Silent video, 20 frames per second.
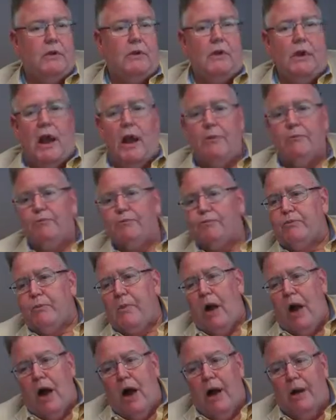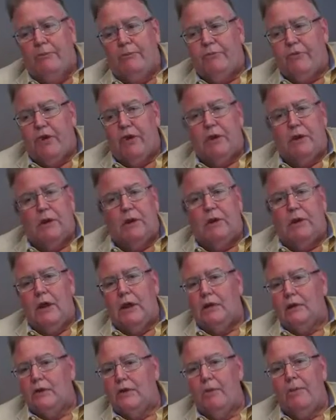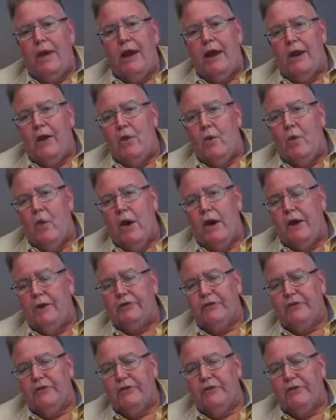You know, I'm thinking that no matter what,